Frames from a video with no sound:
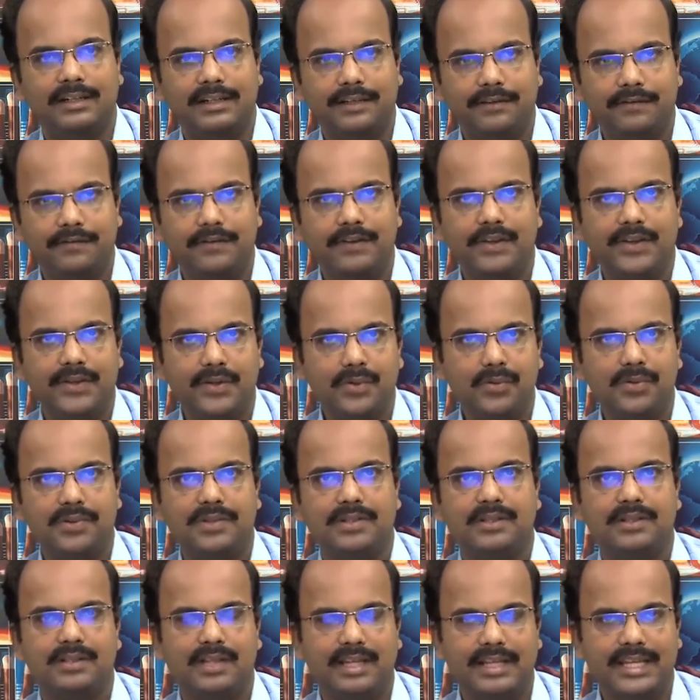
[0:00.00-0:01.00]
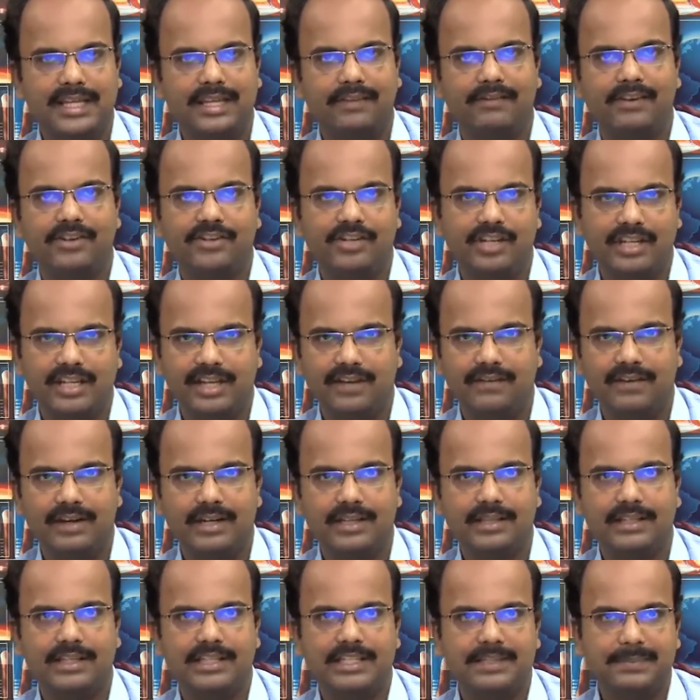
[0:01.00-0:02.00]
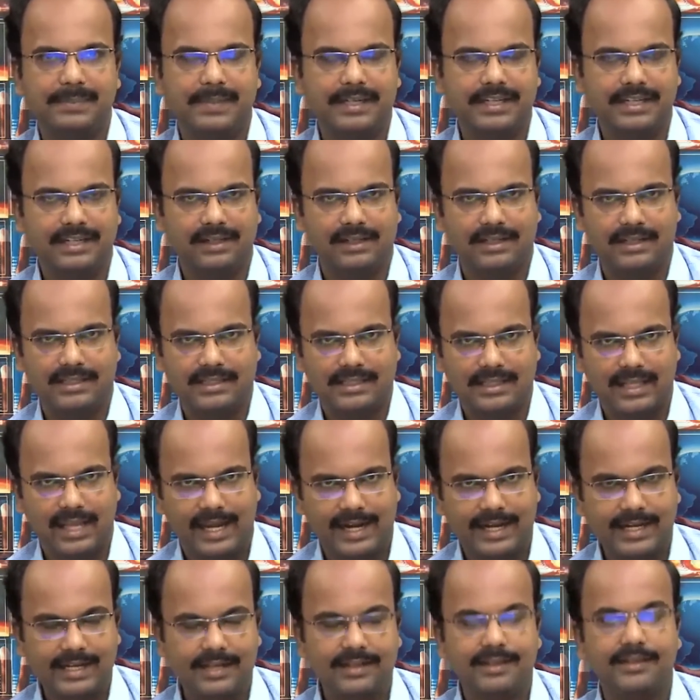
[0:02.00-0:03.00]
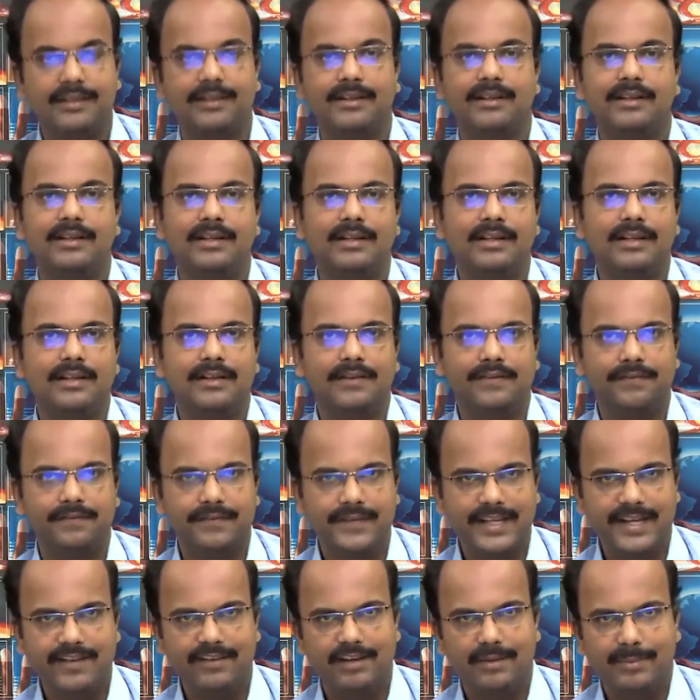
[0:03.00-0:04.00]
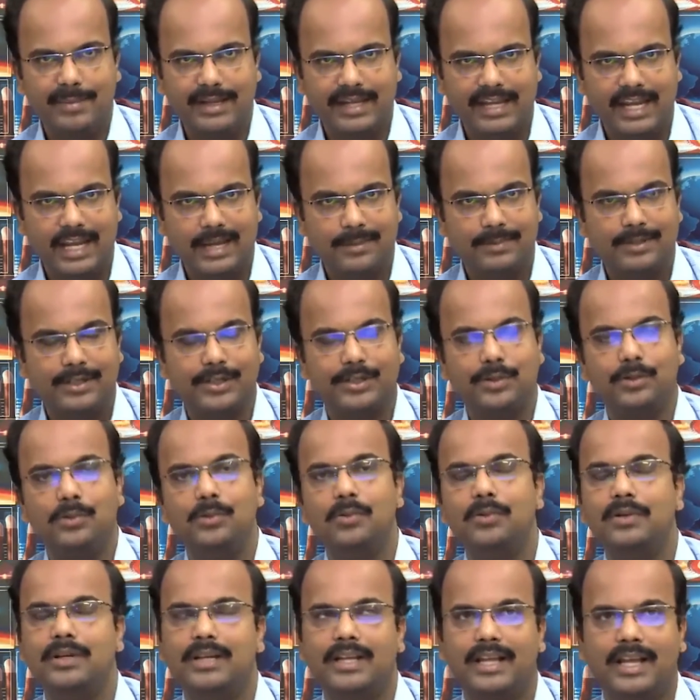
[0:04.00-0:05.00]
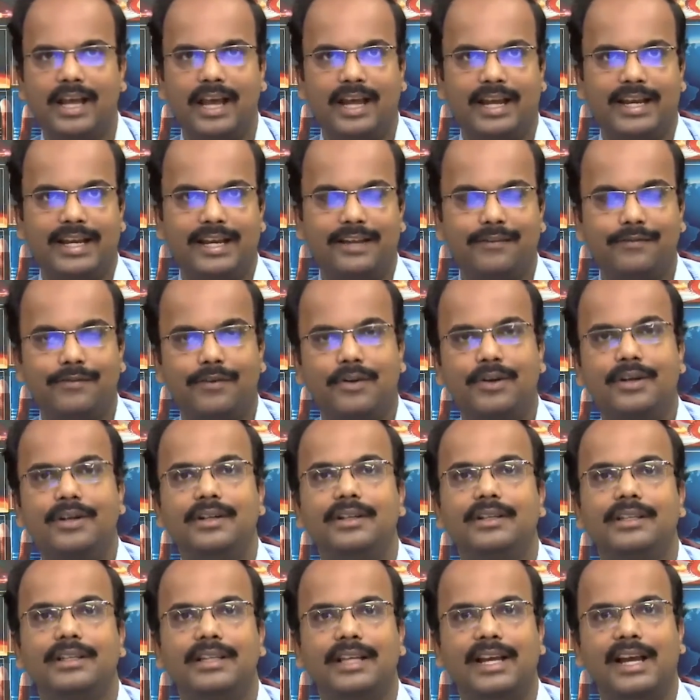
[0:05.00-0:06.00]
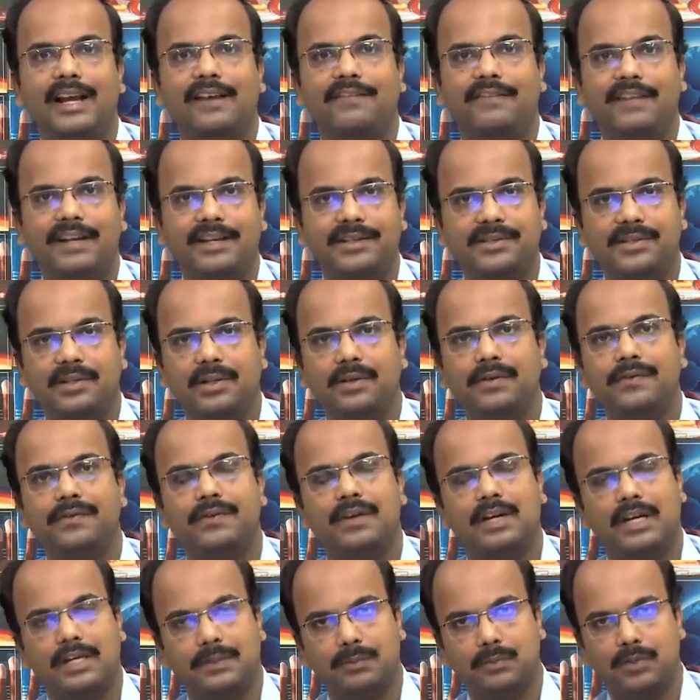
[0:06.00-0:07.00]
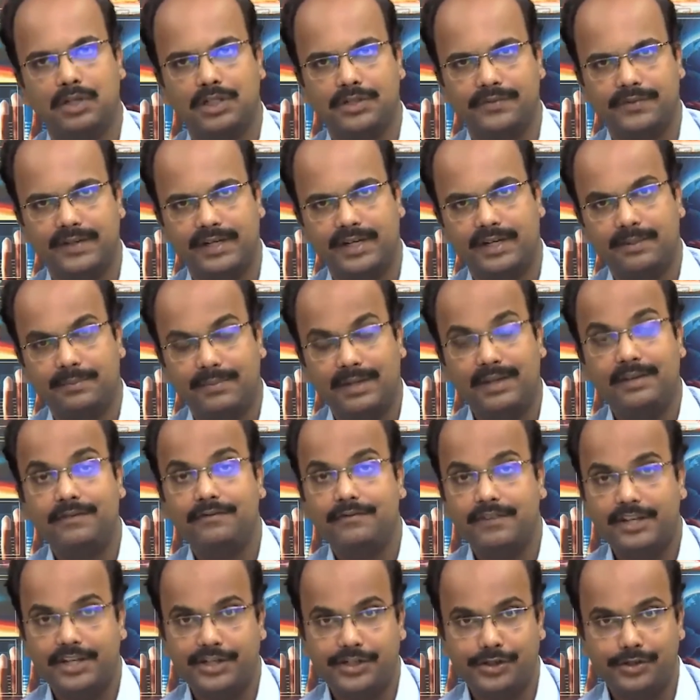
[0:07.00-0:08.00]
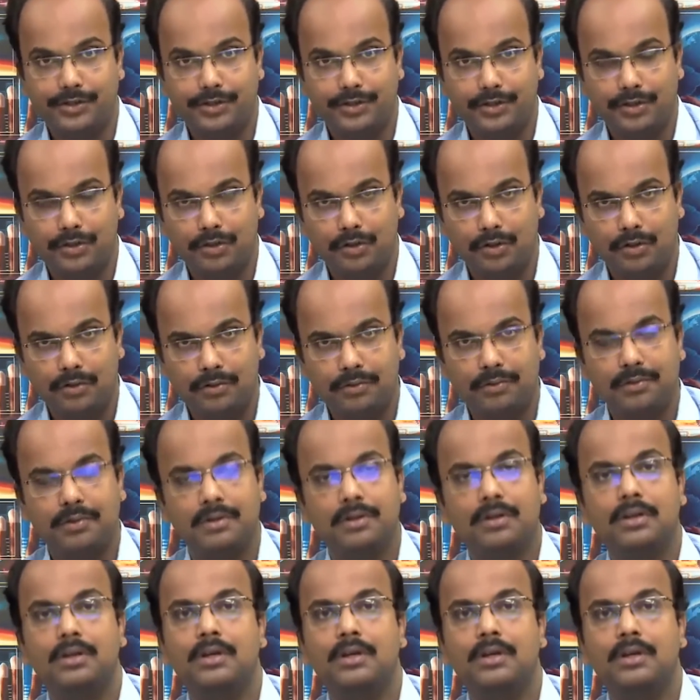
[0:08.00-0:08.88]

if we use the equation given in this particular slide, we will be able to correct for the effects of atmosphere, but we should know